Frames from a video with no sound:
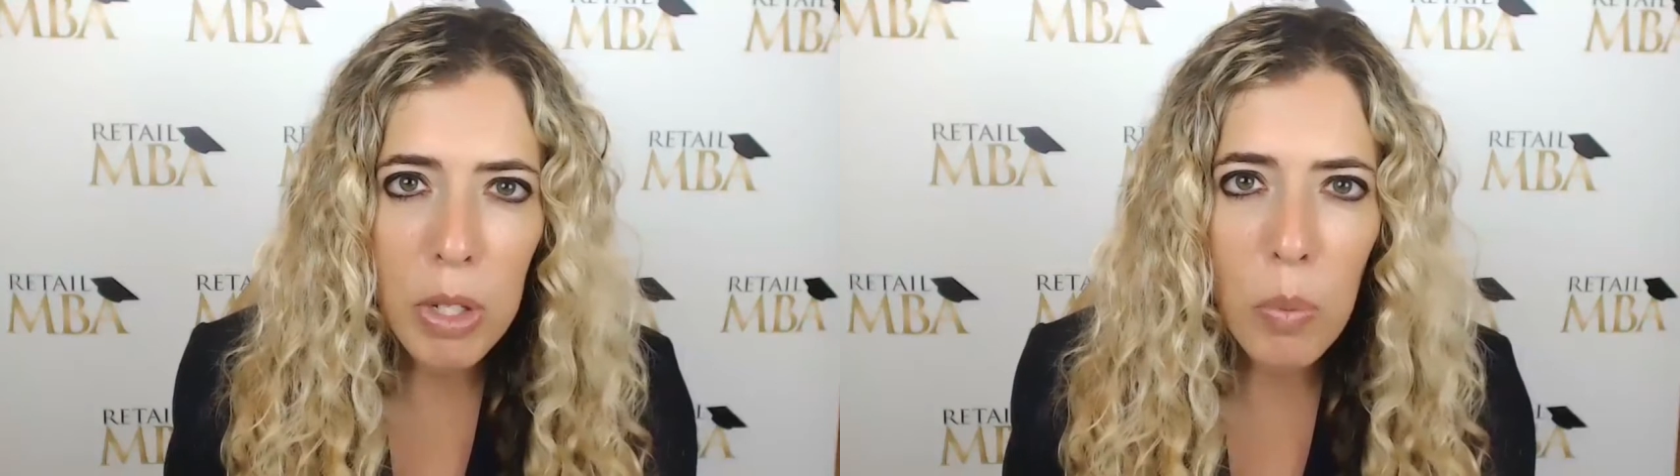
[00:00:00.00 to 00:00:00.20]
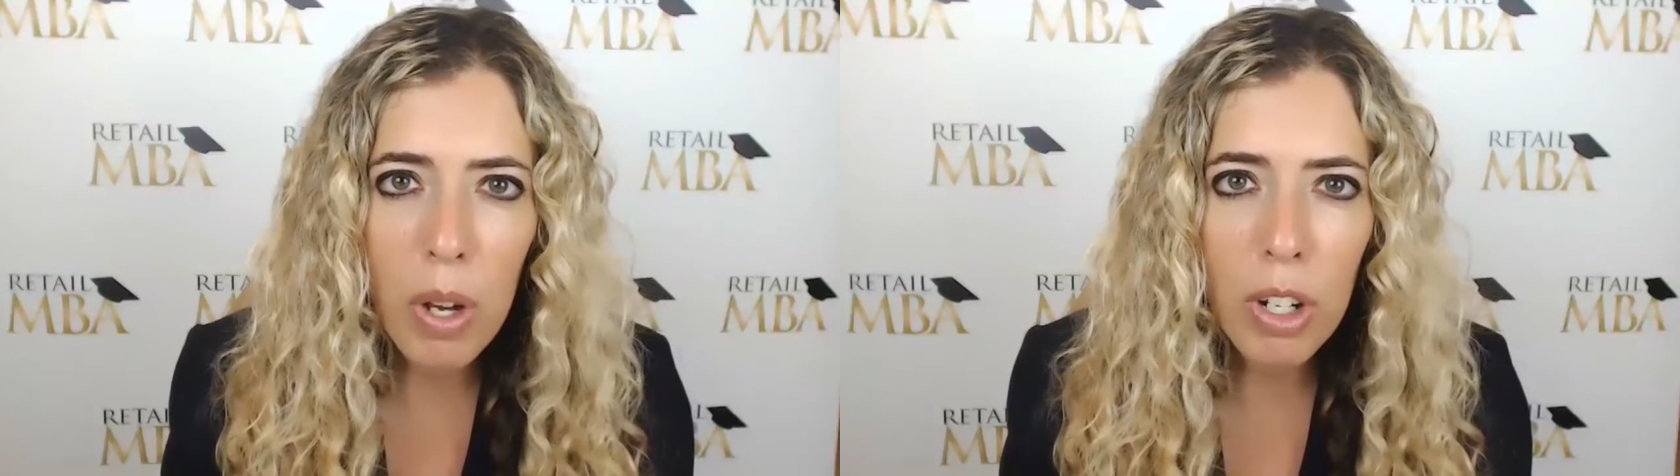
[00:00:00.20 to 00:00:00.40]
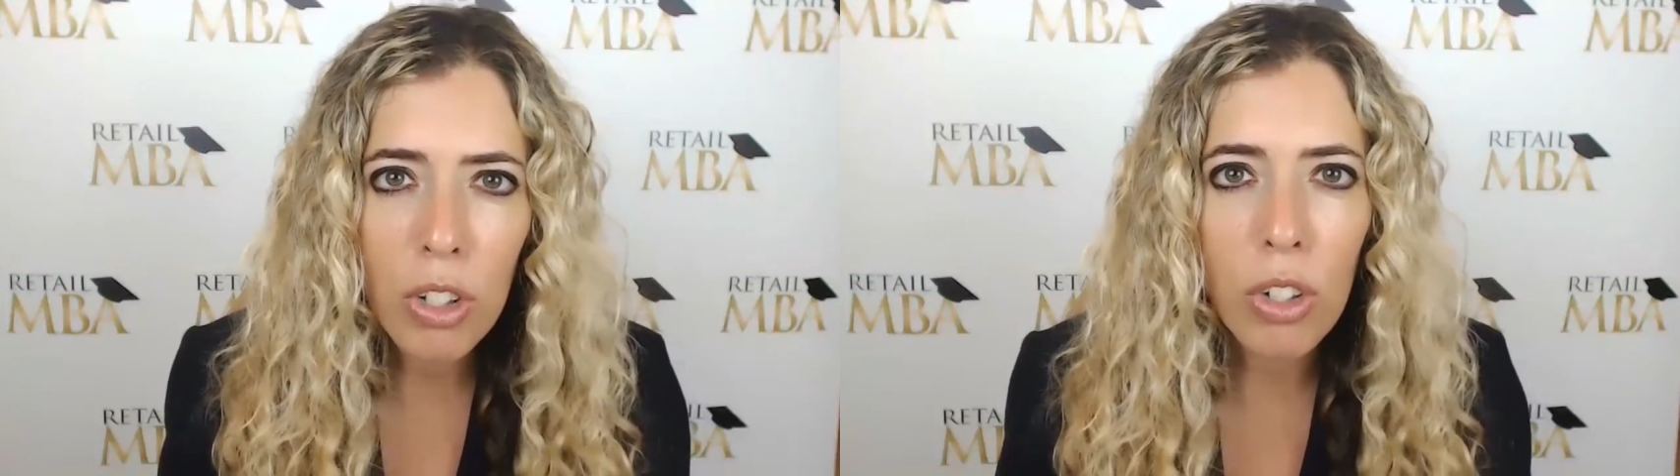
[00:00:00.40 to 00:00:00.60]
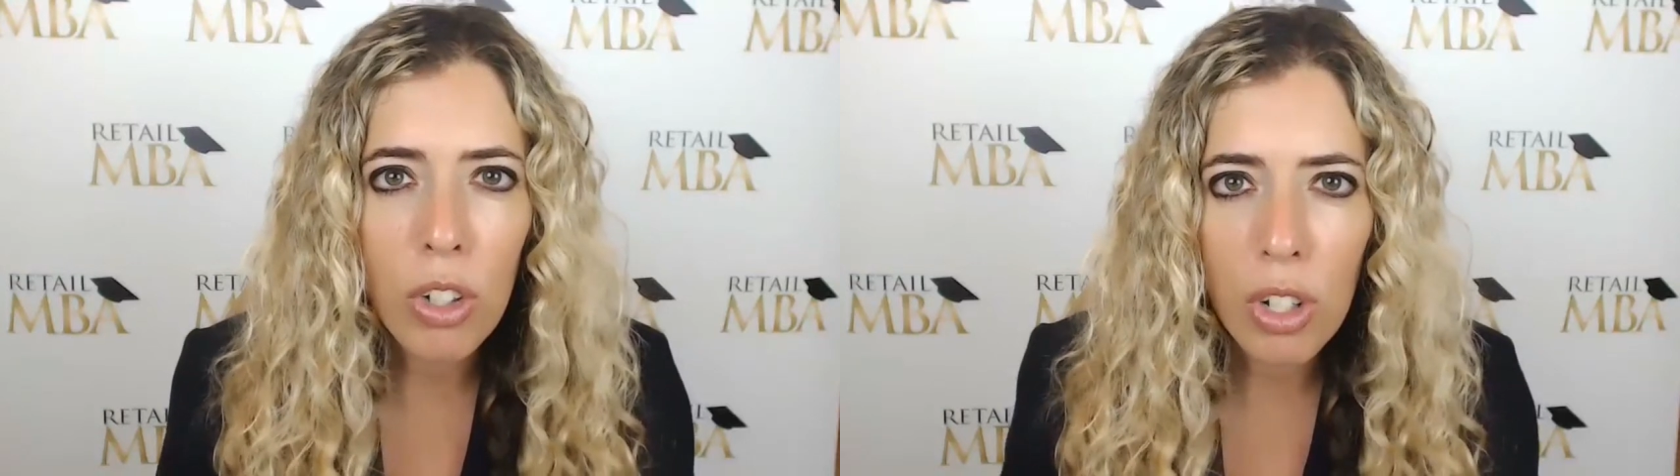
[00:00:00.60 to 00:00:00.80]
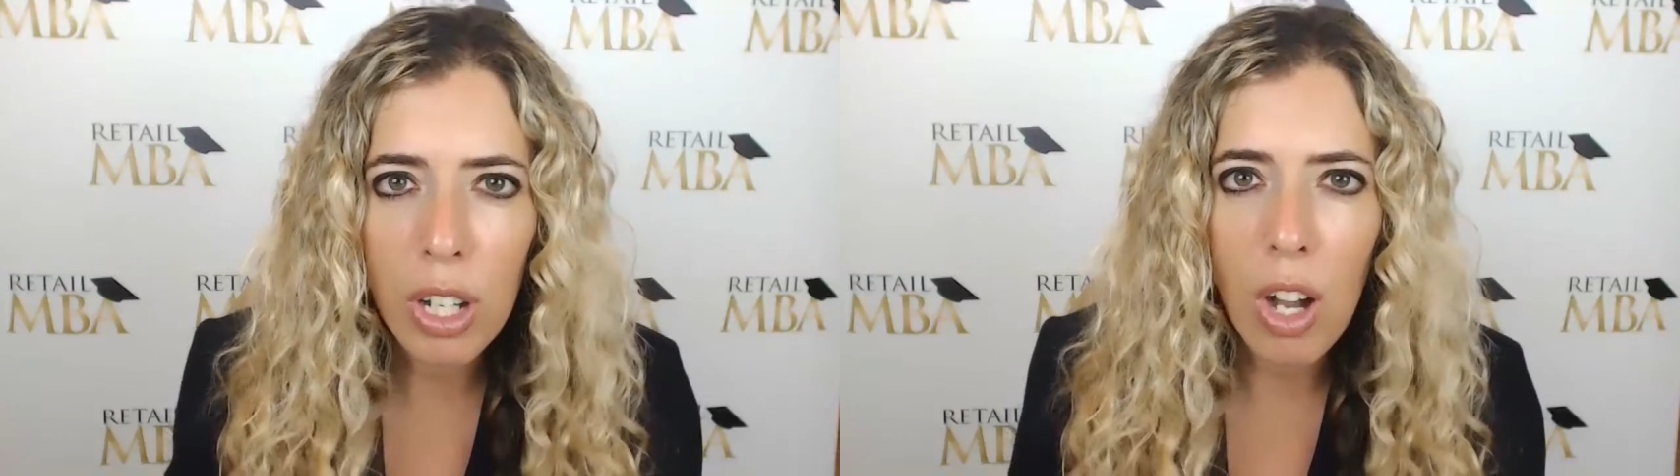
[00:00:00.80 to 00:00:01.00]
you want to
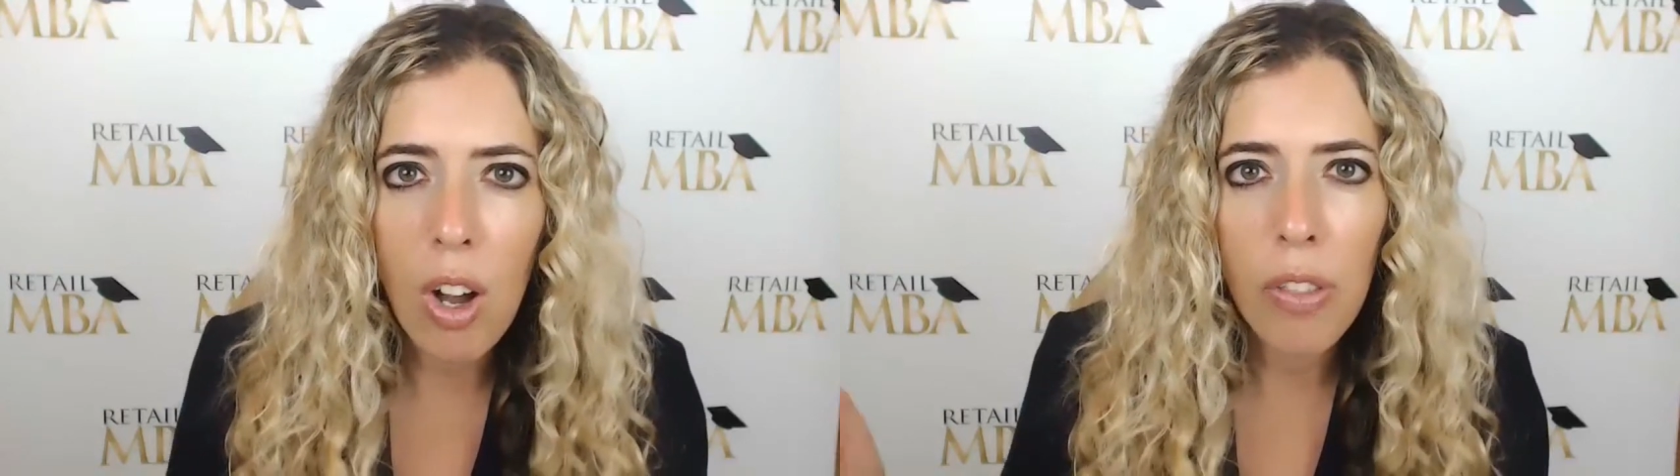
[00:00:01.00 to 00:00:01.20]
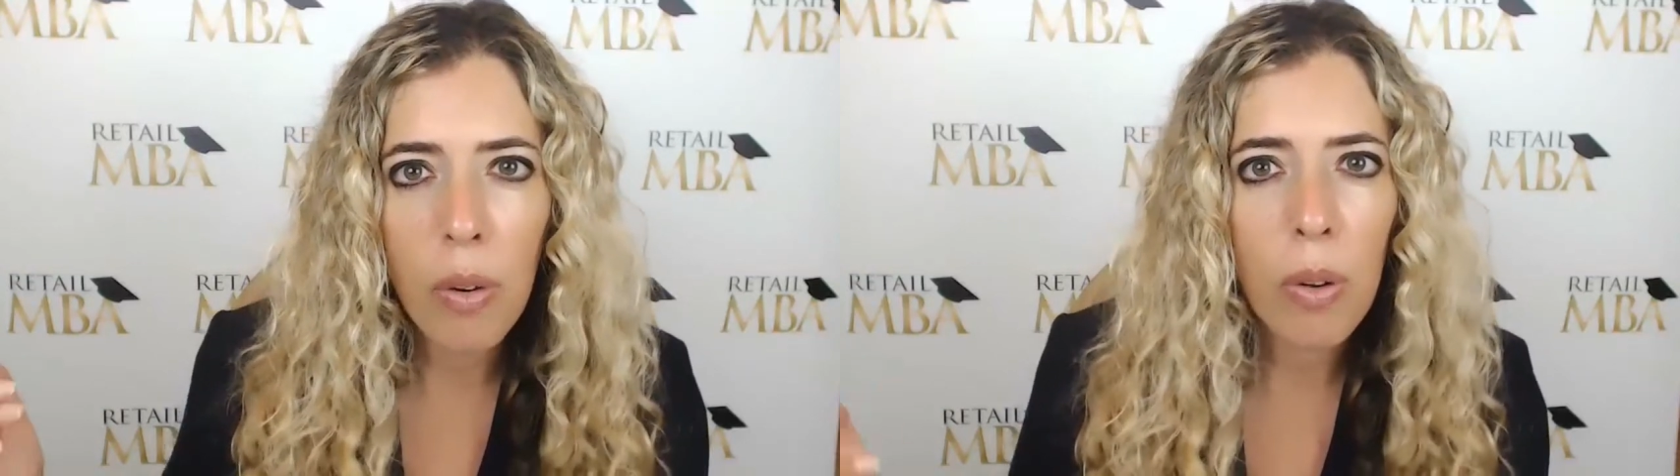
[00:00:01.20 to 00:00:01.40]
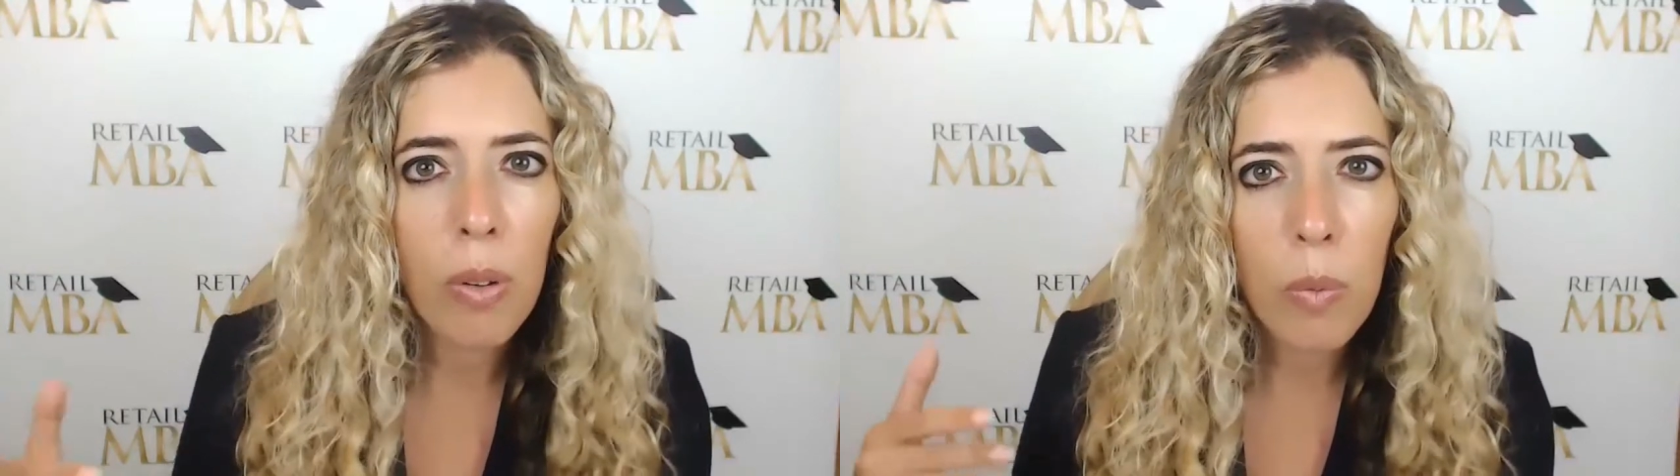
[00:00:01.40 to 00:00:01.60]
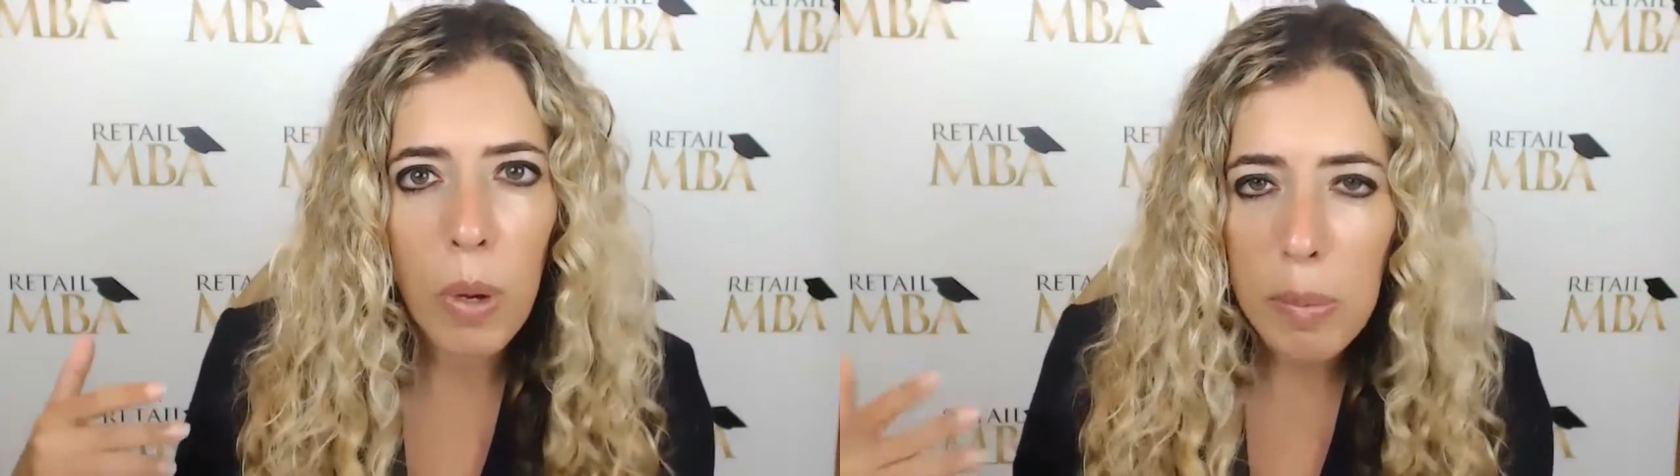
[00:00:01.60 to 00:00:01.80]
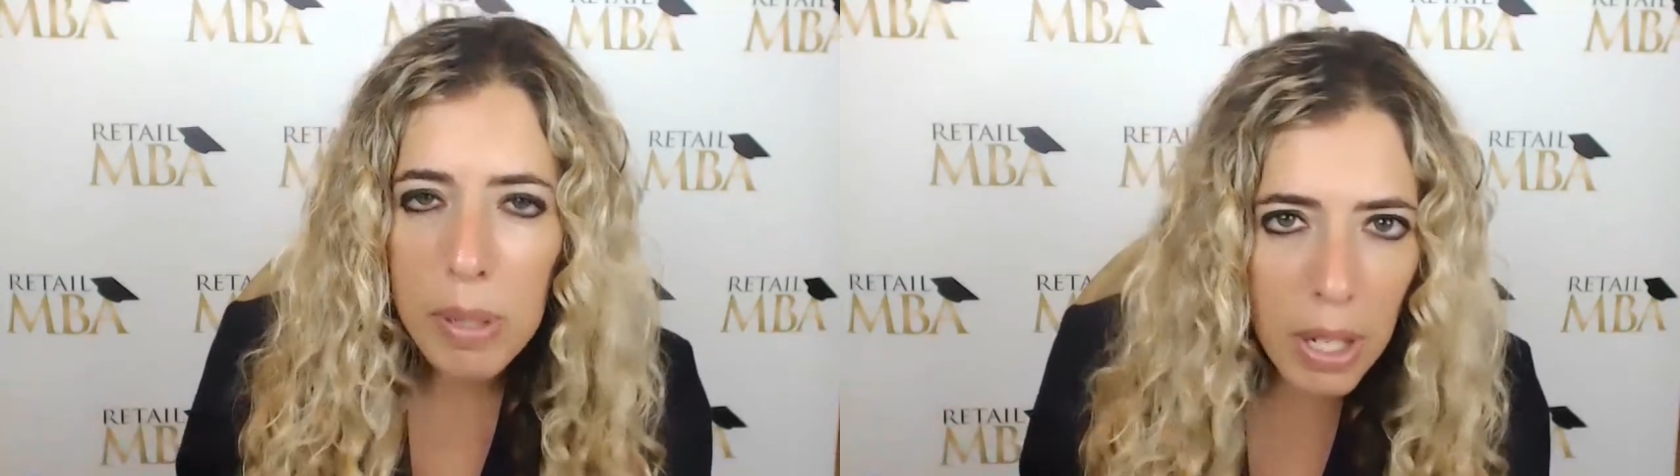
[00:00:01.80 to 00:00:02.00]
look on their
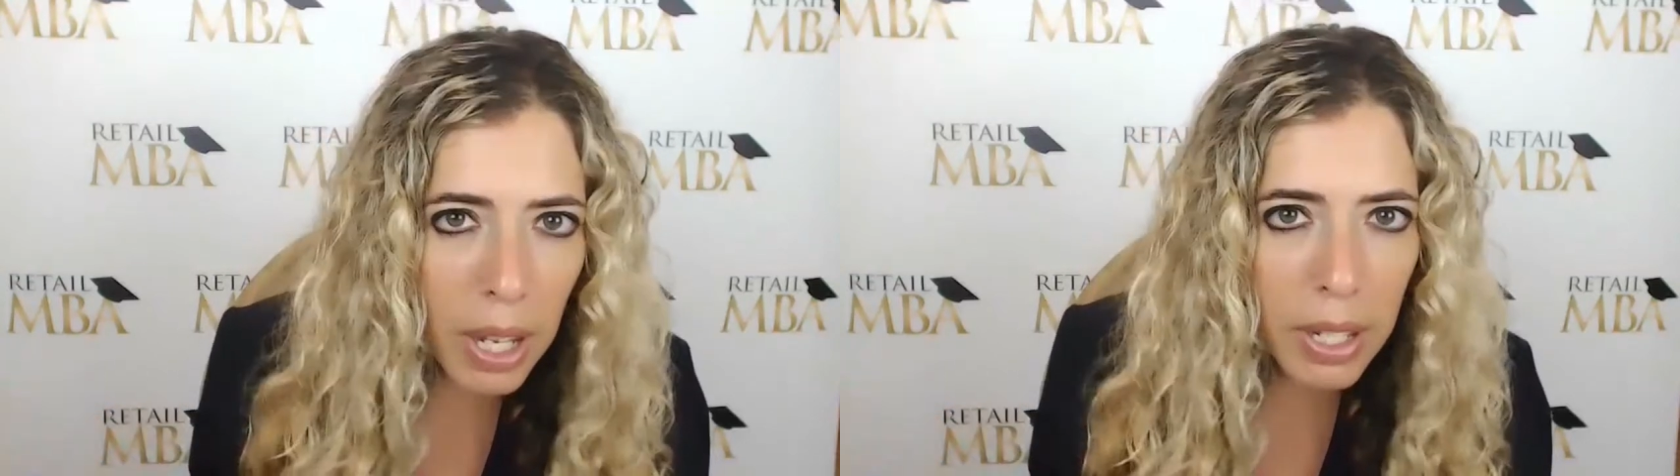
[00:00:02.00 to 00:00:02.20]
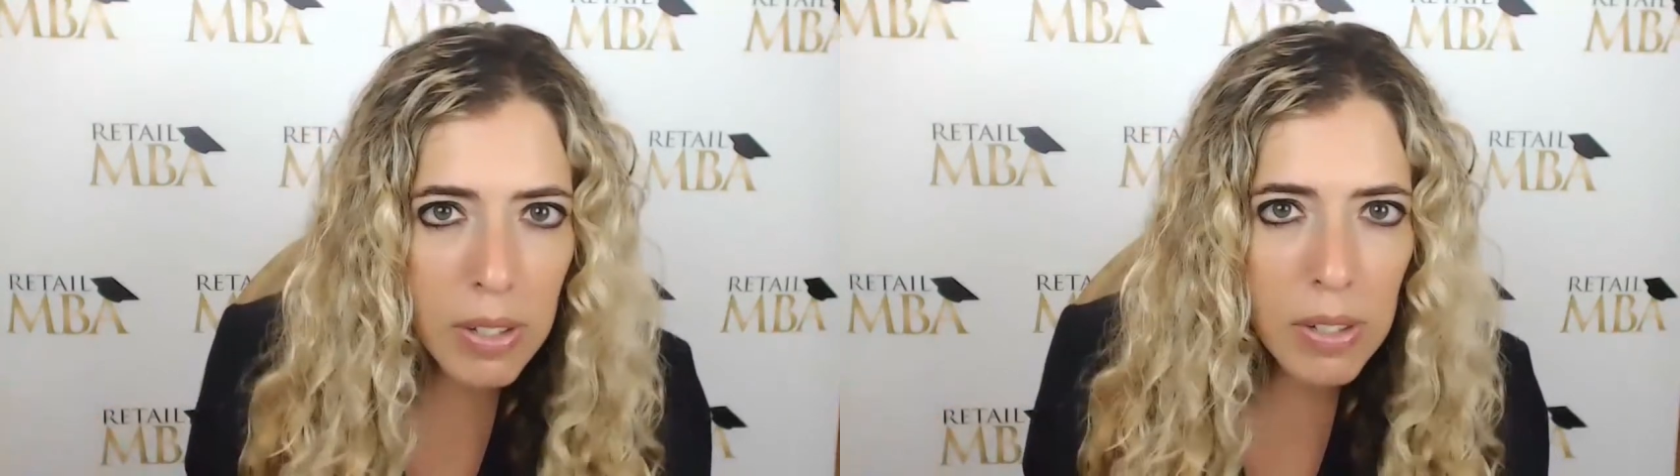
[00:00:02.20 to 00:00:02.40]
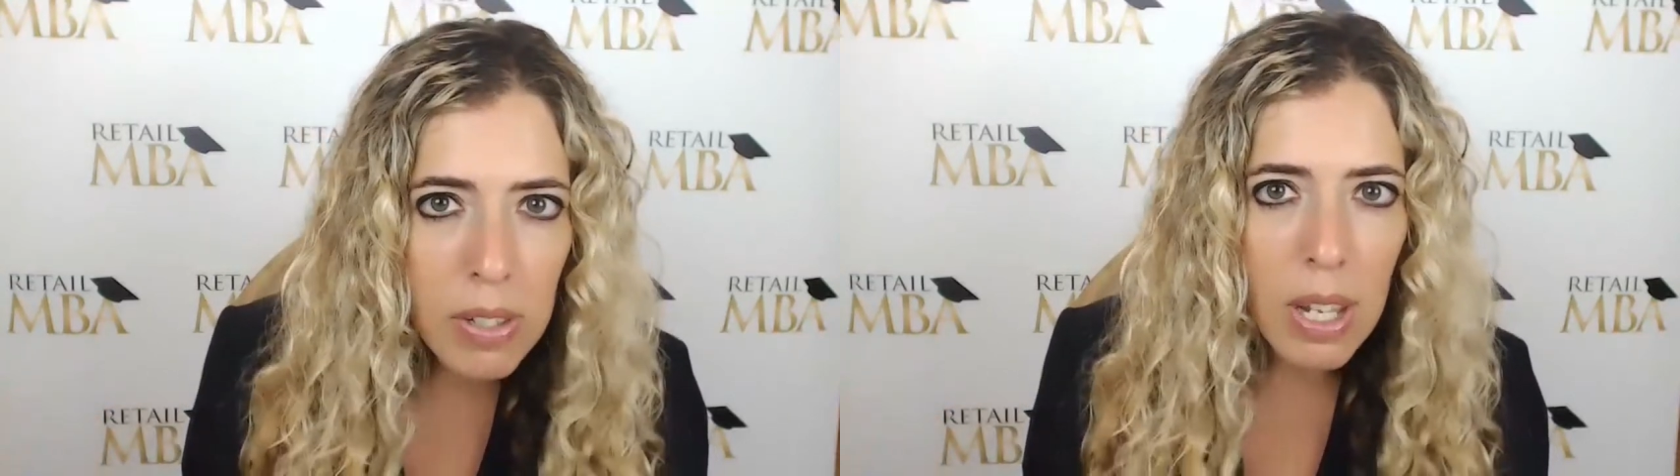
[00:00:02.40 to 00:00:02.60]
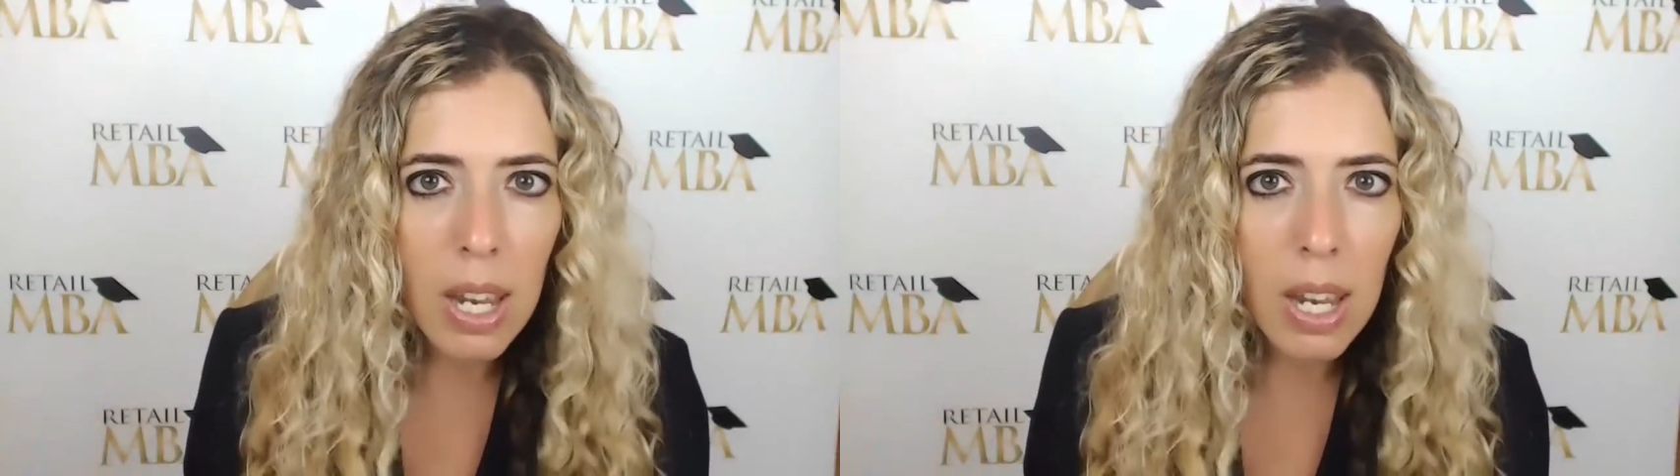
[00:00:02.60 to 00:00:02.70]
websites